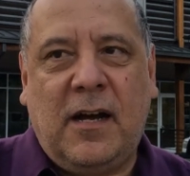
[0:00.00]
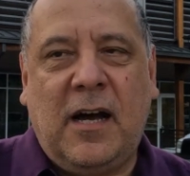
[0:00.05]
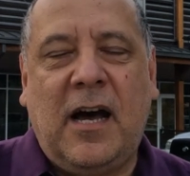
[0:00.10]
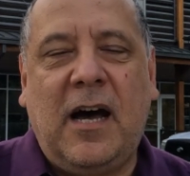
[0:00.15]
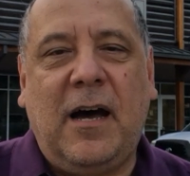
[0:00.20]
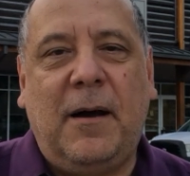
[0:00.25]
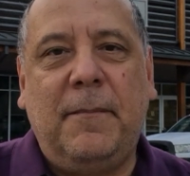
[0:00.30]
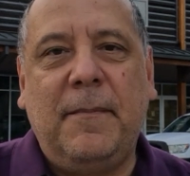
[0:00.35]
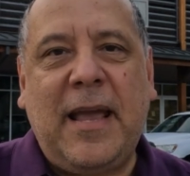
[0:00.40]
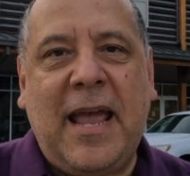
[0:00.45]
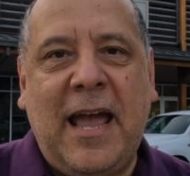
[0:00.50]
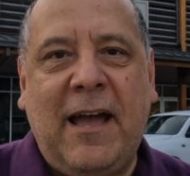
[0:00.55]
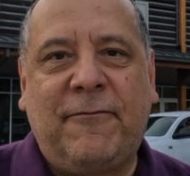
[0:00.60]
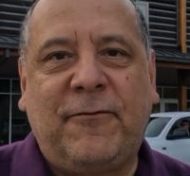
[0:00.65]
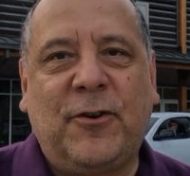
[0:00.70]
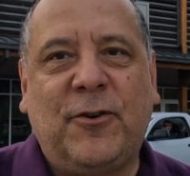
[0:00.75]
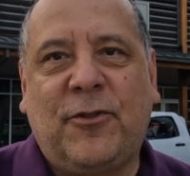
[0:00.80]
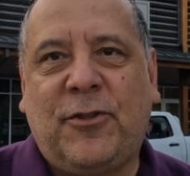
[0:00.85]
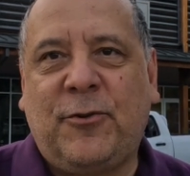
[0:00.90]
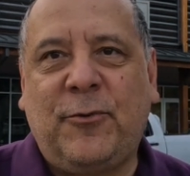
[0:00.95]

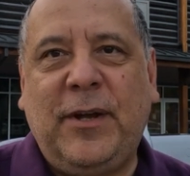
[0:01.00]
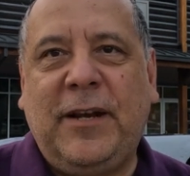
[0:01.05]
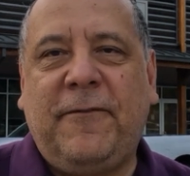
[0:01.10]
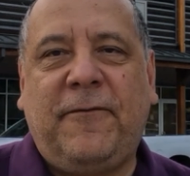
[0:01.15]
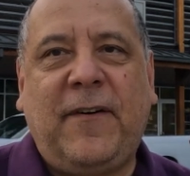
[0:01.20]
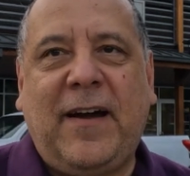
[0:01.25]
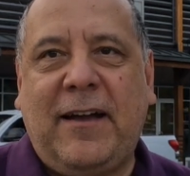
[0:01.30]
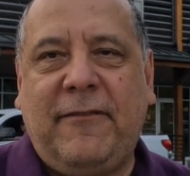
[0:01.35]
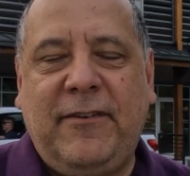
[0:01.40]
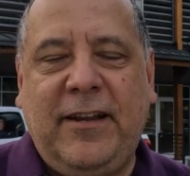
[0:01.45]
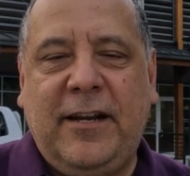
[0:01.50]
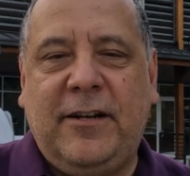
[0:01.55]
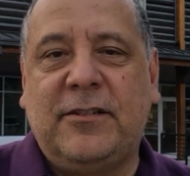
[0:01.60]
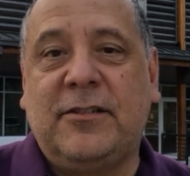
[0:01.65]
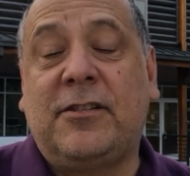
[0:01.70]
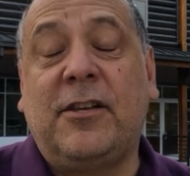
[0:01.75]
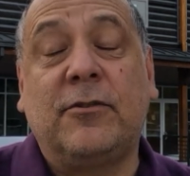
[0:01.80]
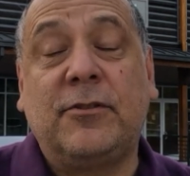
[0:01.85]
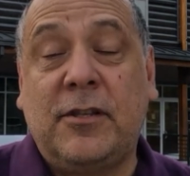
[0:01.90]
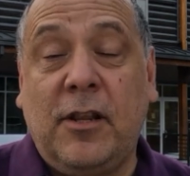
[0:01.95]
after 3 to 5
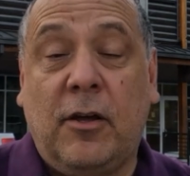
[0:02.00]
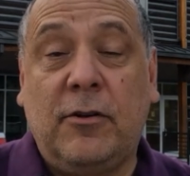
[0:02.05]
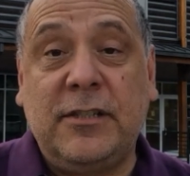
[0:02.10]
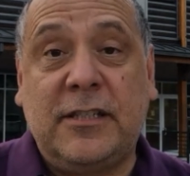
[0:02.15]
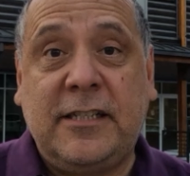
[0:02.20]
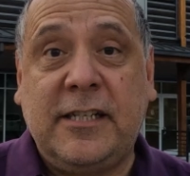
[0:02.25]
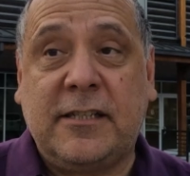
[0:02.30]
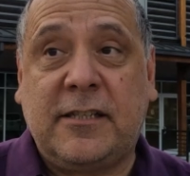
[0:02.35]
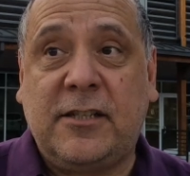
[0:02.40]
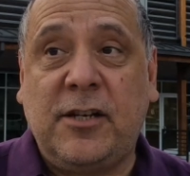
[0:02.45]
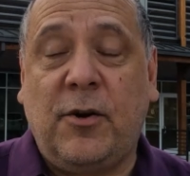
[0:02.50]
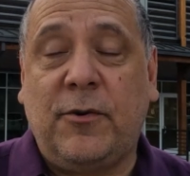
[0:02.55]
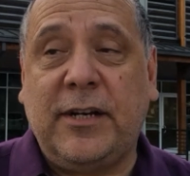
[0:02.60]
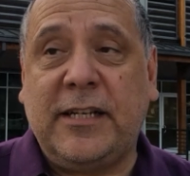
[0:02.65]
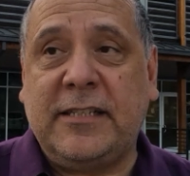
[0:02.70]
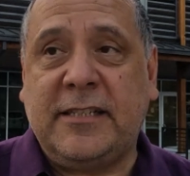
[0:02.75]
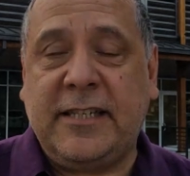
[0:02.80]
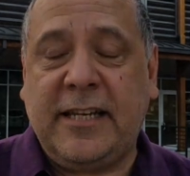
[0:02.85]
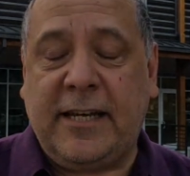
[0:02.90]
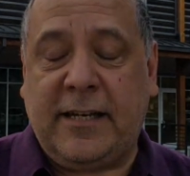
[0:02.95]
years. Those loans just don't
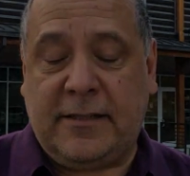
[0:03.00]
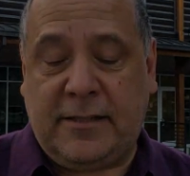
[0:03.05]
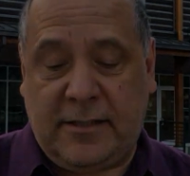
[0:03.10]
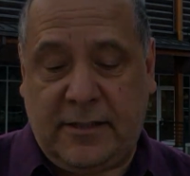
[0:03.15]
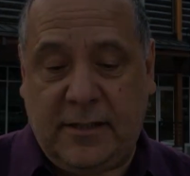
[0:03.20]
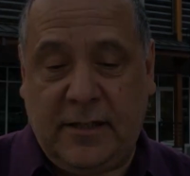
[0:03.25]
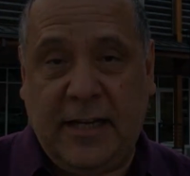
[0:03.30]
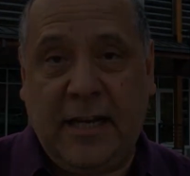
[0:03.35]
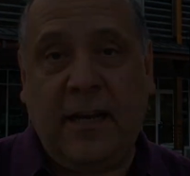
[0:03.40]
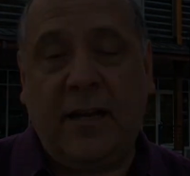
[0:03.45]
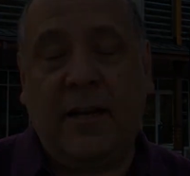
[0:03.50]
exist.